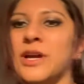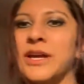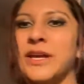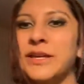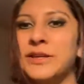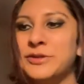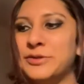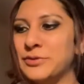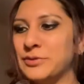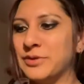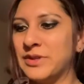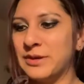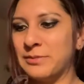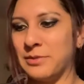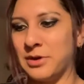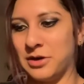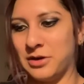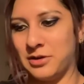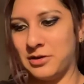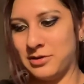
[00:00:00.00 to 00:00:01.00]
and do them
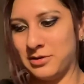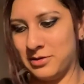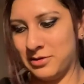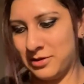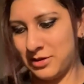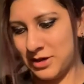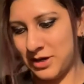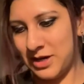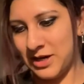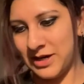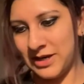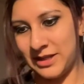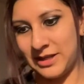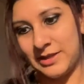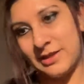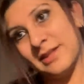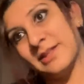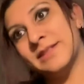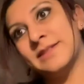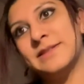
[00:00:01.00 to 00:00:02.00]
all on
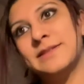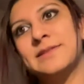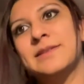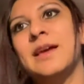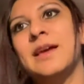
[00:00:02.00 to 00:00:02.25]
this